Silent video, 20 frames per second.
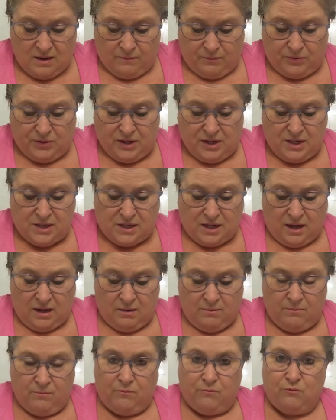these
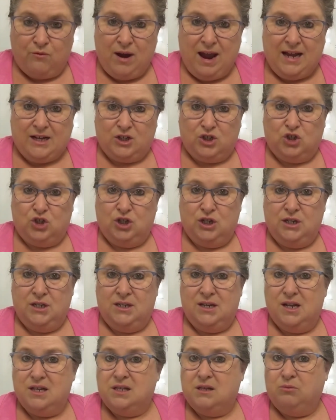fraction
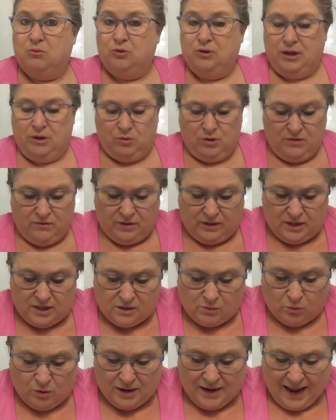decimal
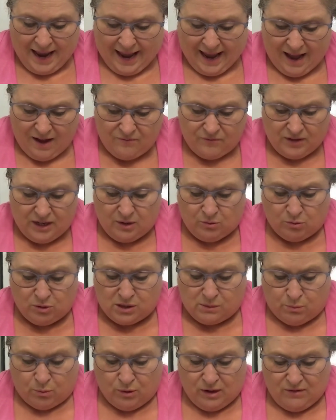equivalents. 1/2
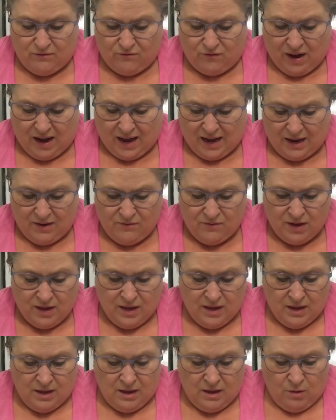equals 0.5,
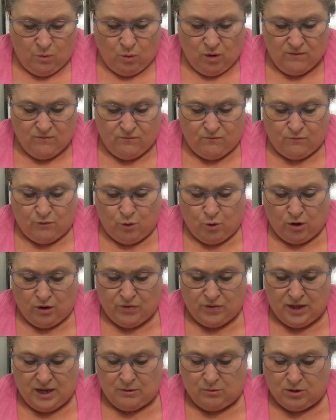1/4
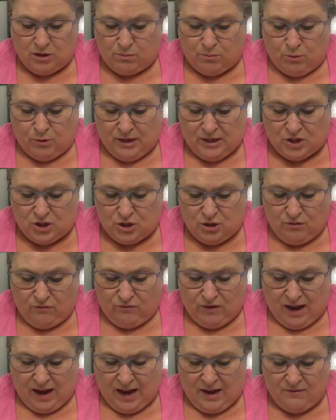equals
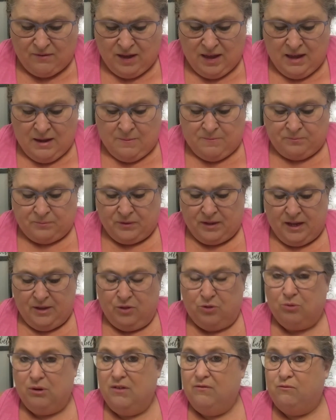0.25,
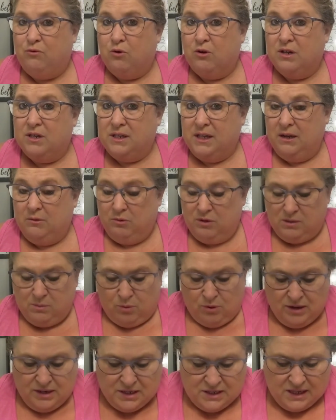and 3/4 equals
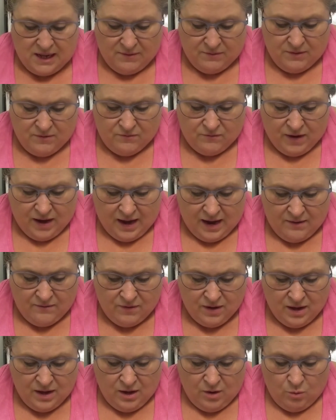0.75.
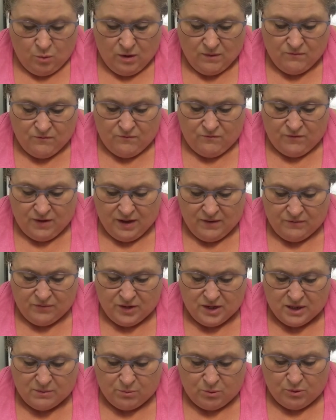1/5
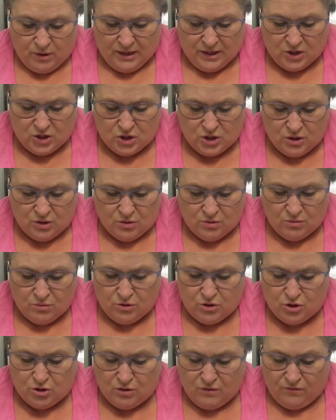is 0.2,
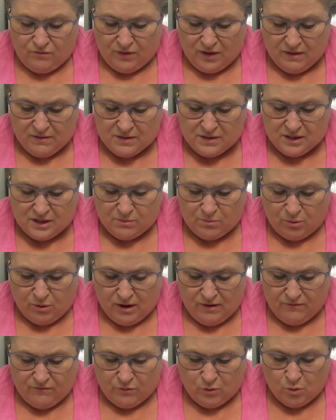2/5 is
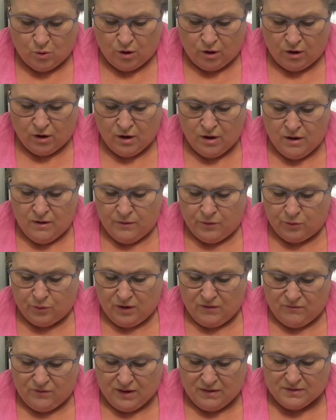0.4,
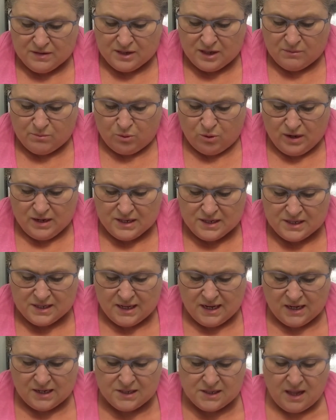3/5 is
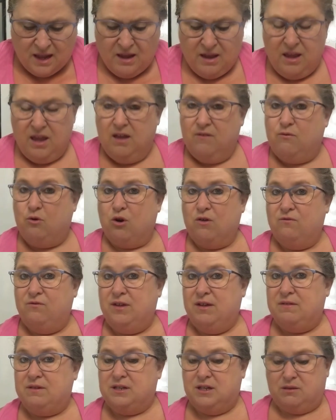0.6,
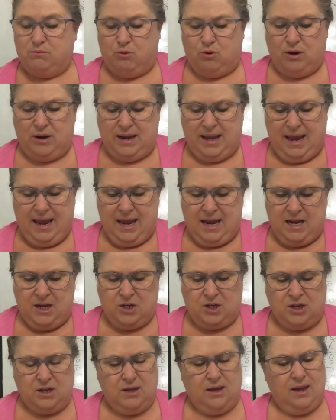4/5 is
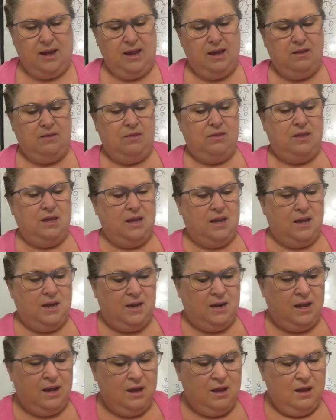0.8, and
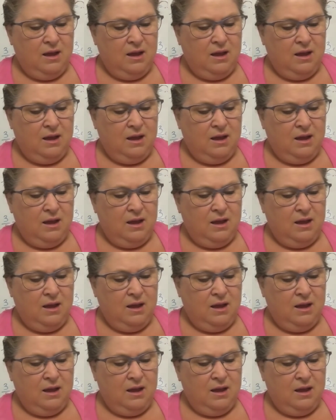then